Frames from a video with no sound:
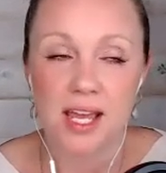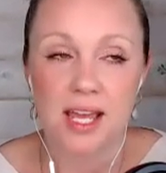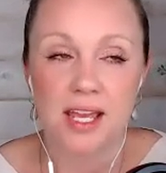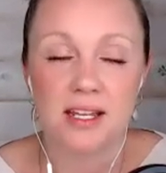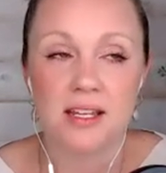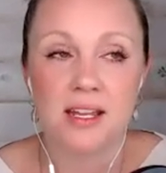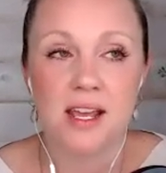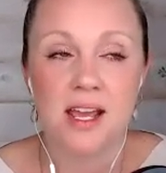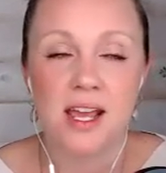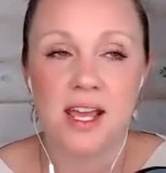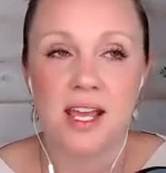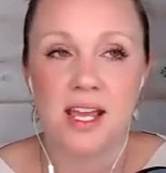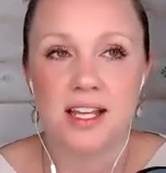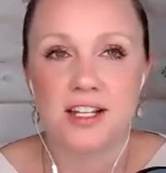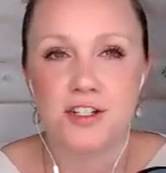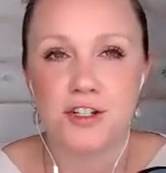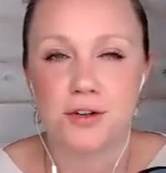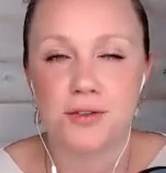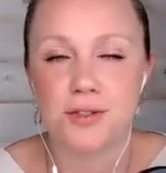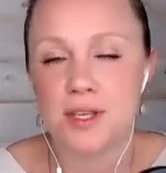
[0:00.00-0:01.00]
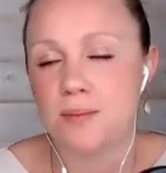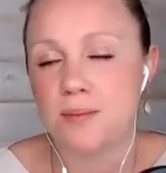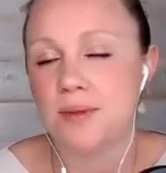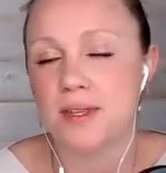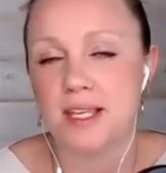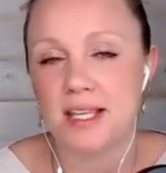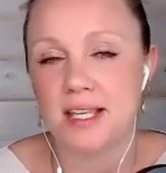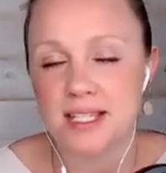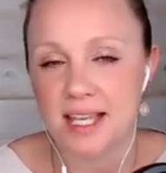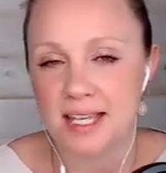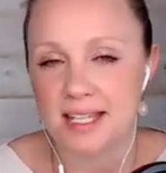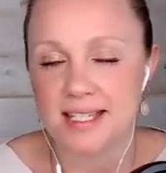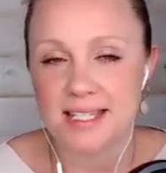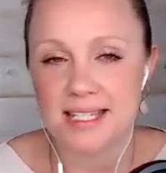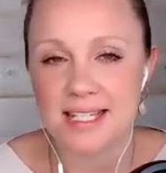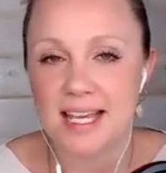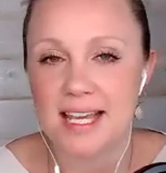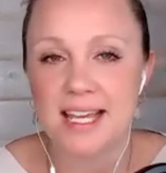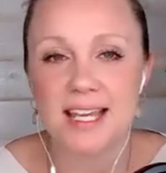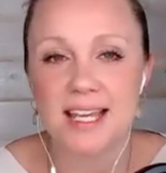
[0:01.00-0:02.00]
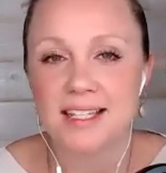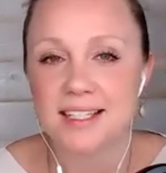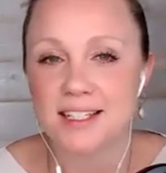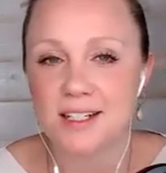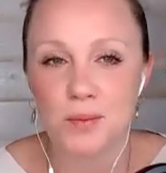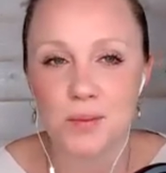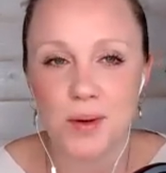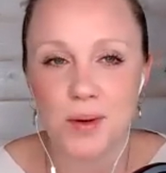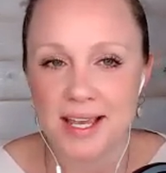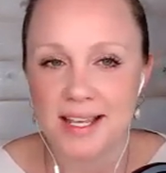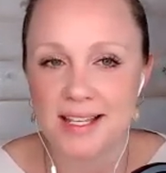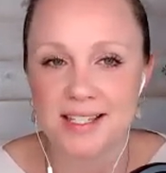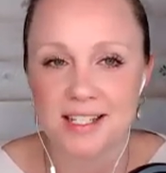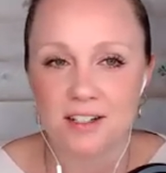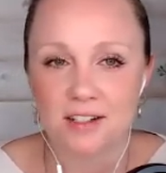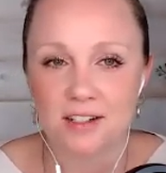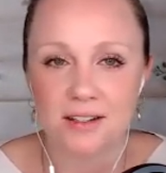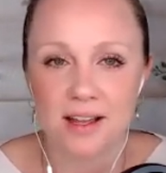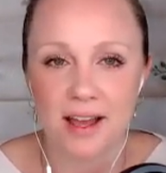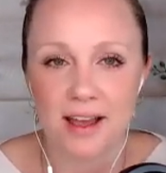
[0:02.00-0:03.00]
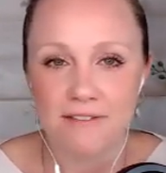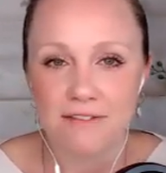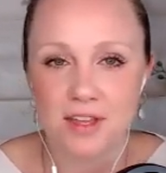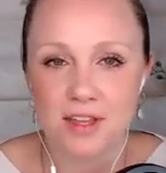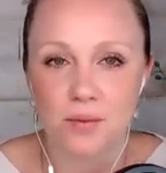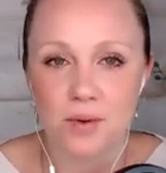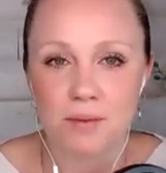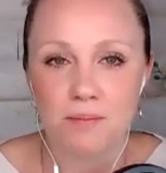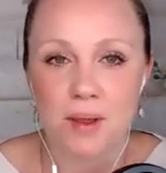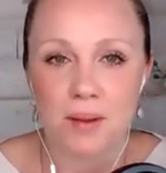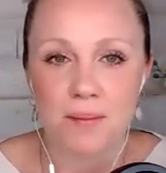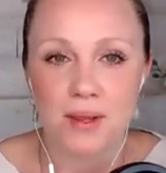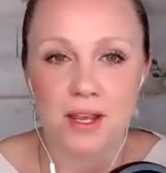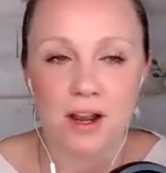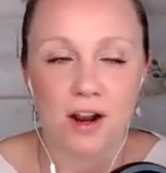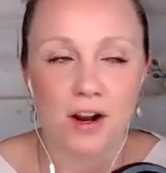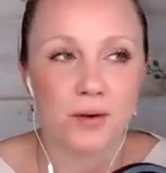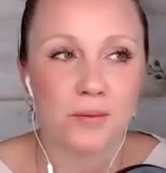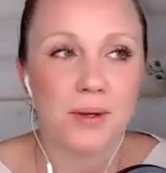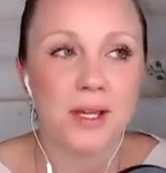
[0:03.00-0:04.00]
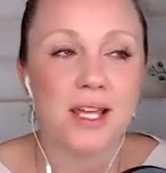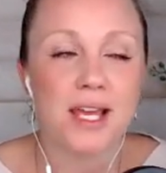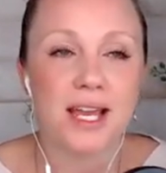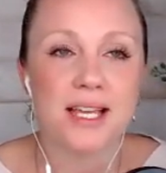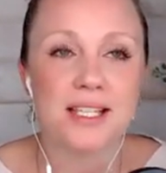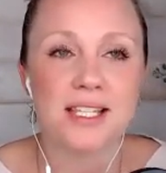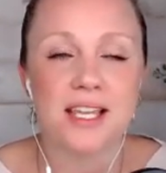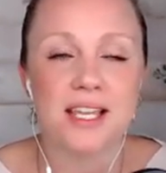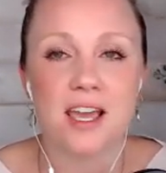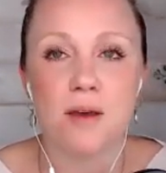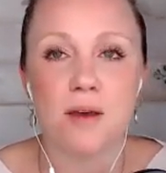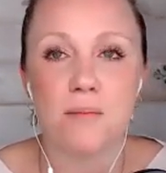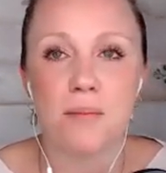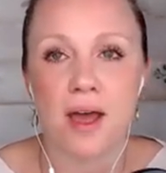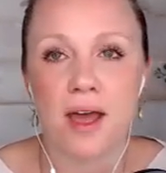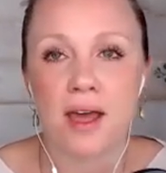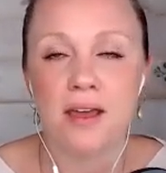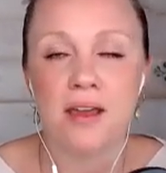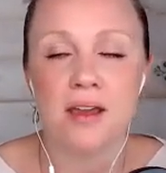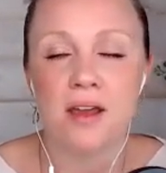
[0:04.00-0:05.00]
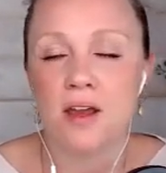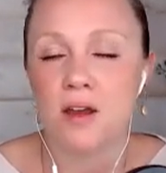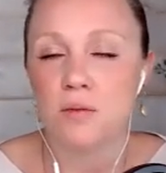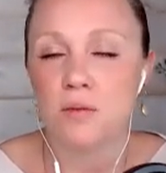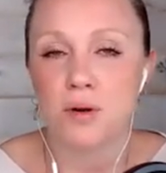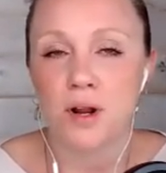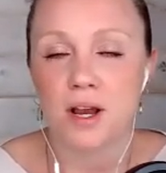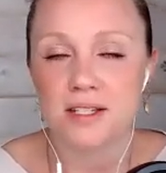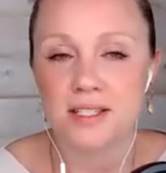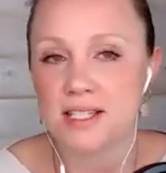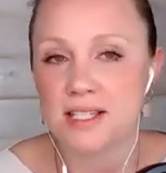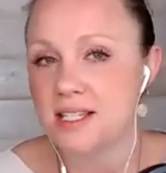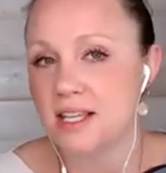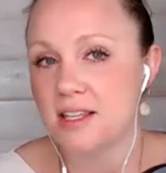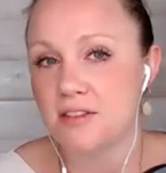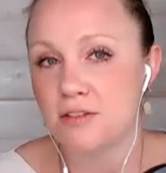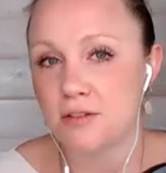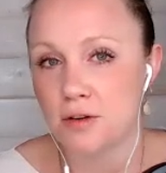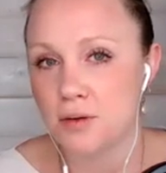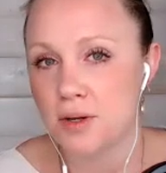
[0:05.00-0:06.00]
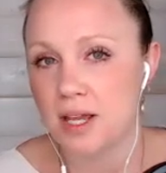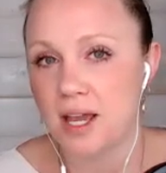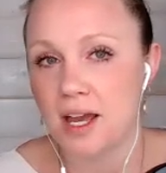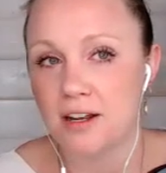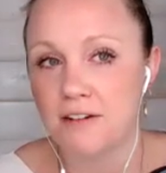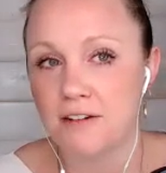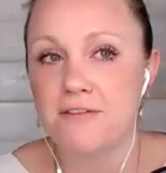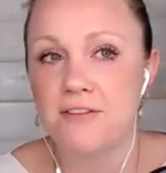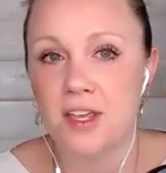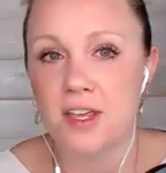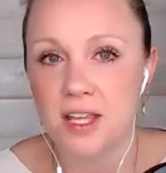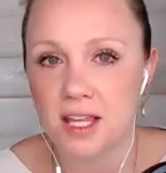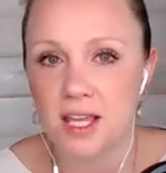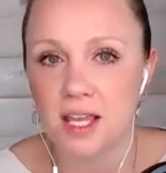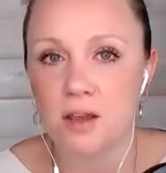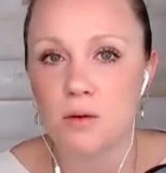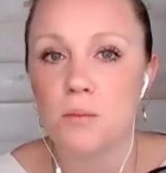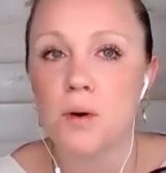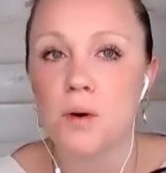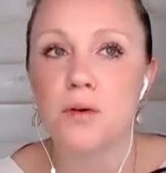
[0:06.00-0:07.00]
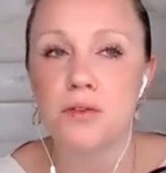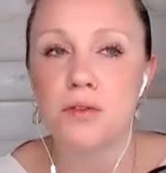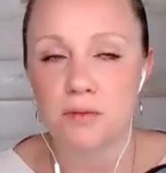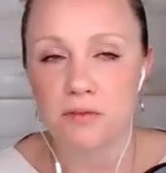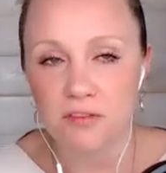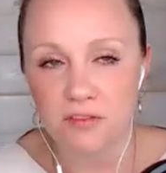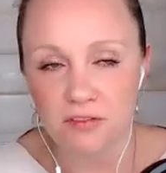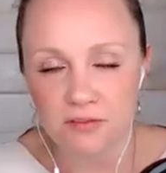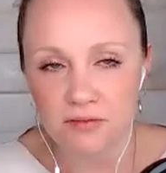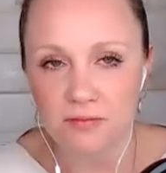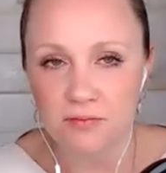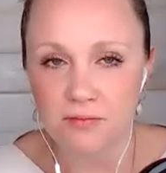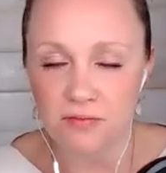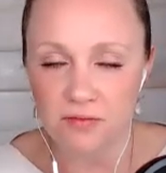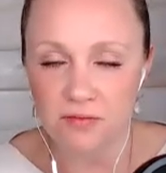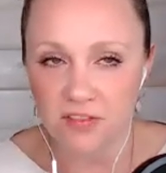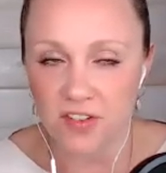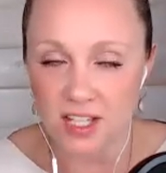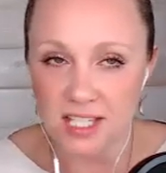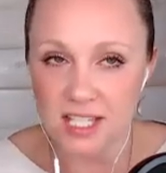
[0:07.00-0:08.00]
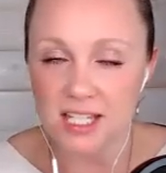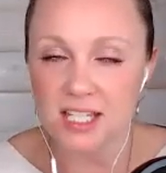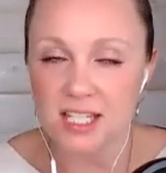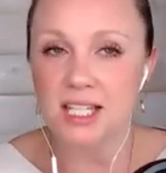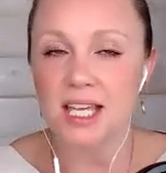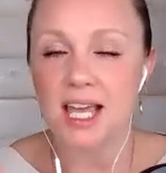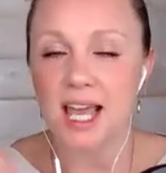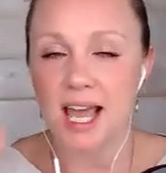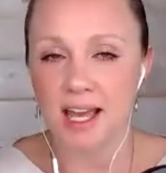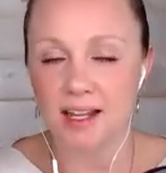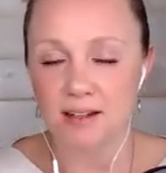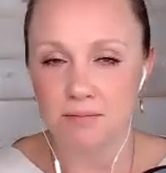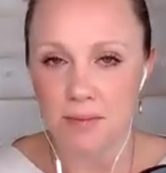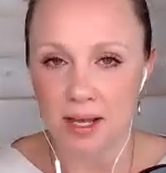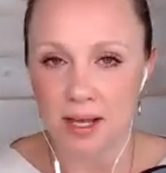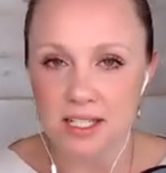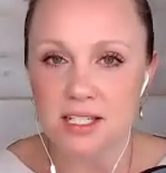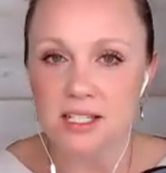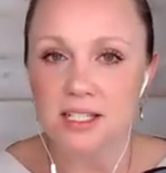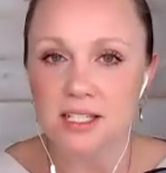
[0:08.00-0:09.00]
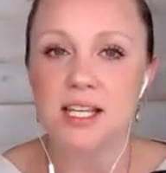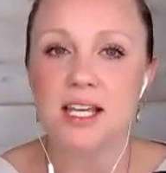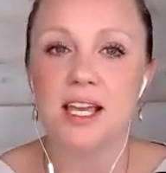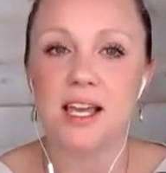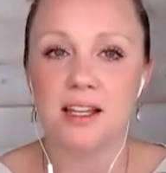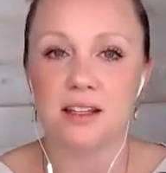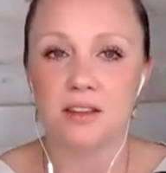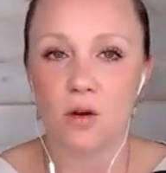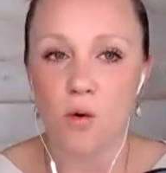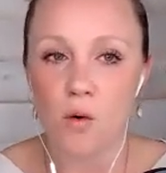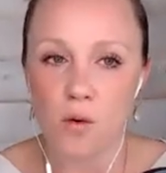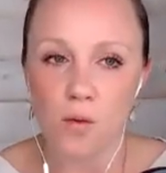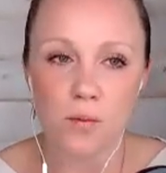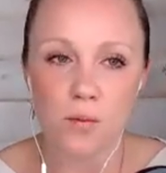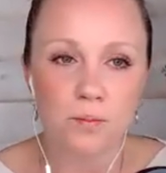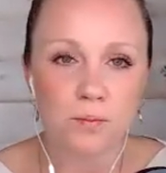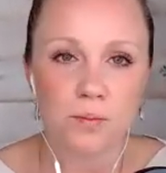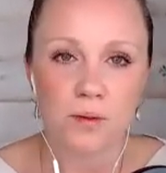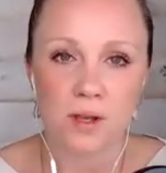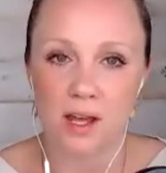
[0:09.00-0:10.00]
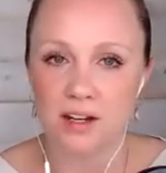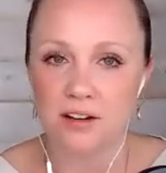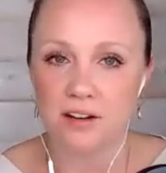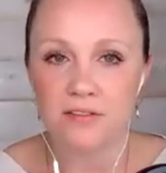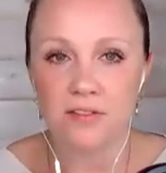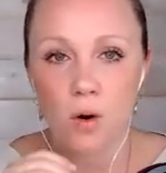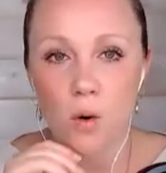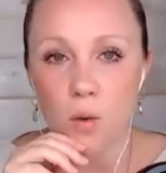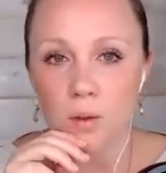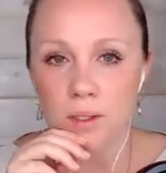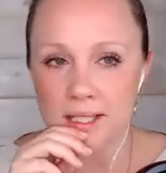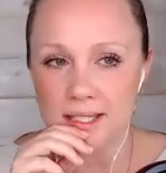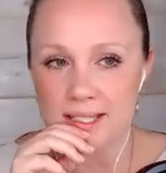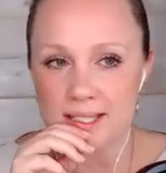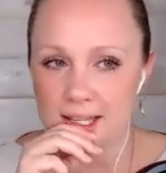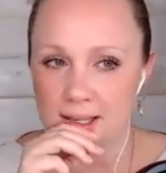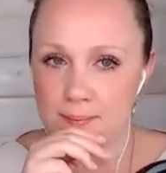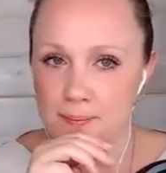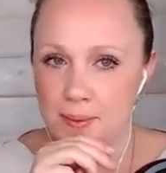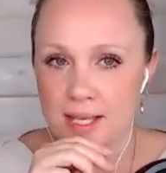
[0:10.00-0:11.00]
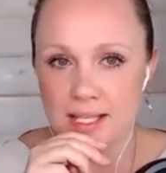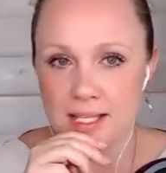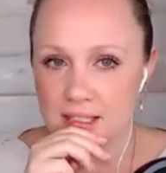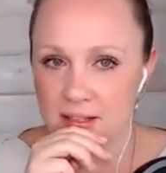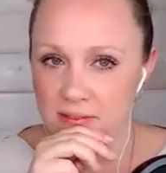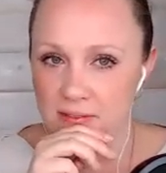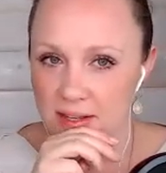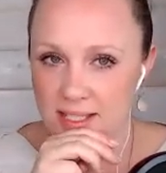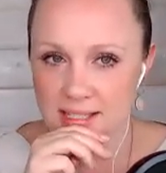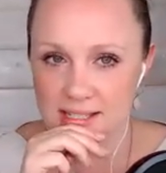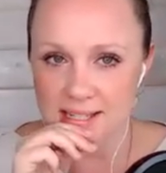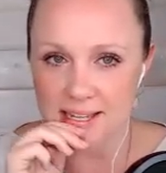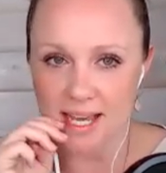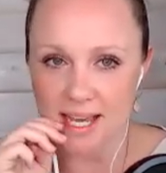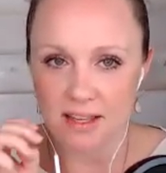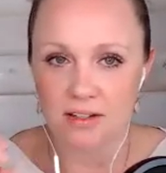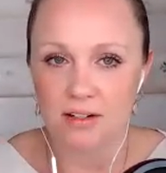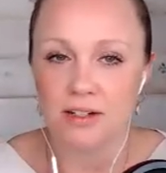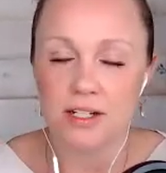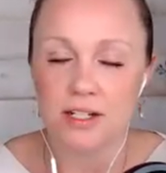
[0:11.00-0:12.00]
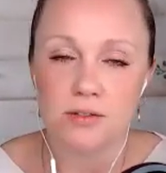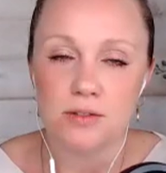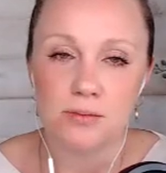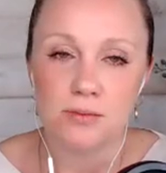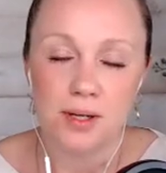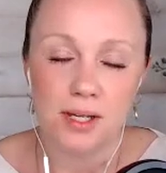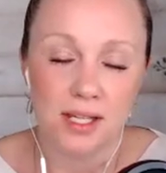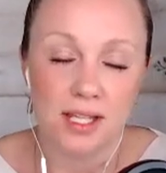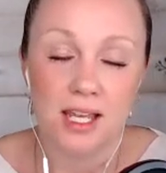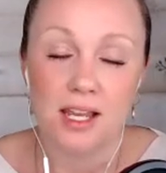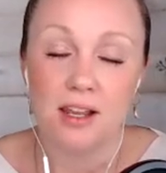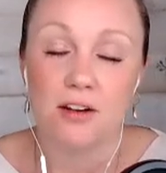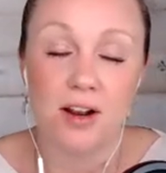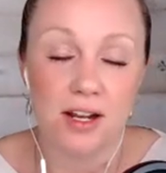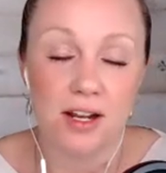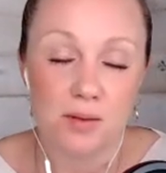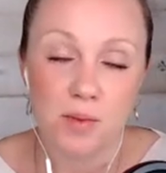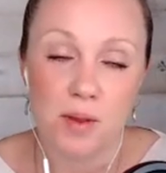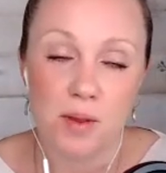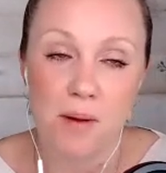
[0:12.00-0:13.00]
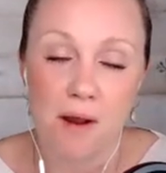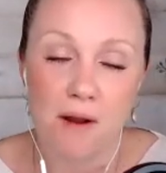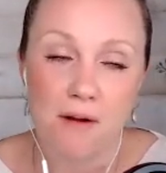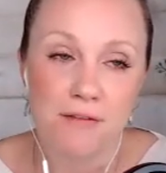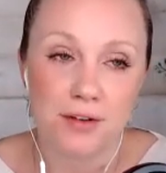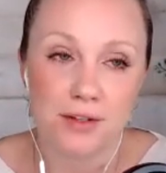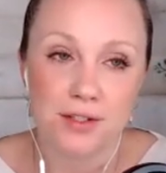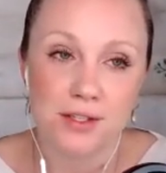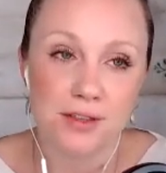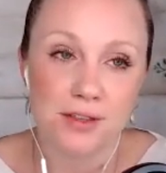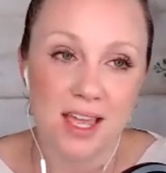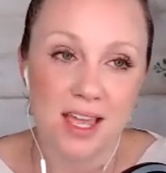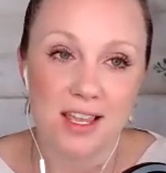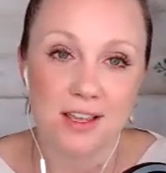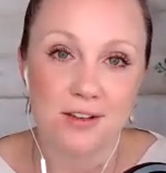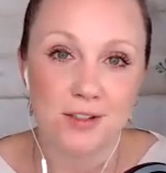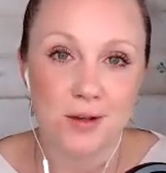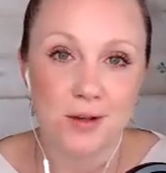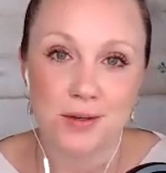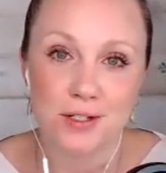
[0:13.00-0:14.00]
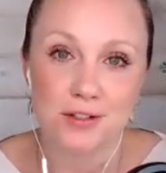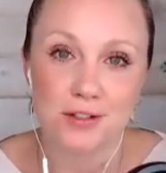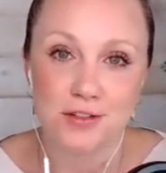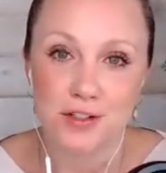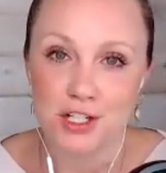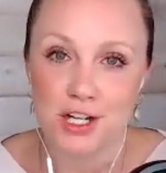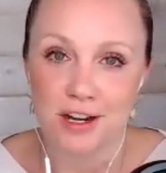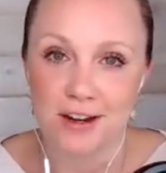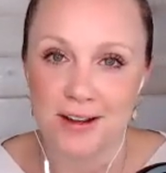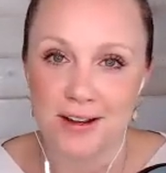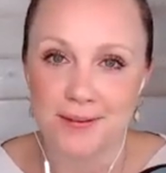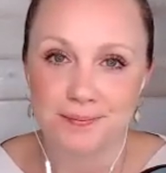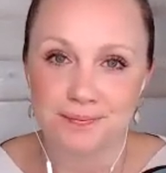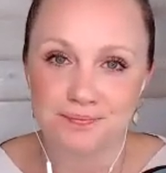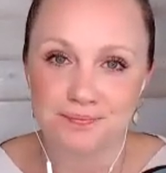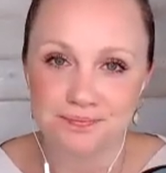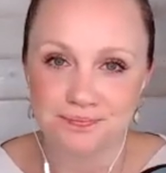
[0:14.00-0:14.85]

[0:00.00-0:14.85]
And it shows up in these like sneaky little ways in our life that we maybe aren't realizing it, but processing through and kind of feeling both physically and mentally, and the whole kind of holistic piece of us together is really incredibly powerful. So thank you so much for sharing.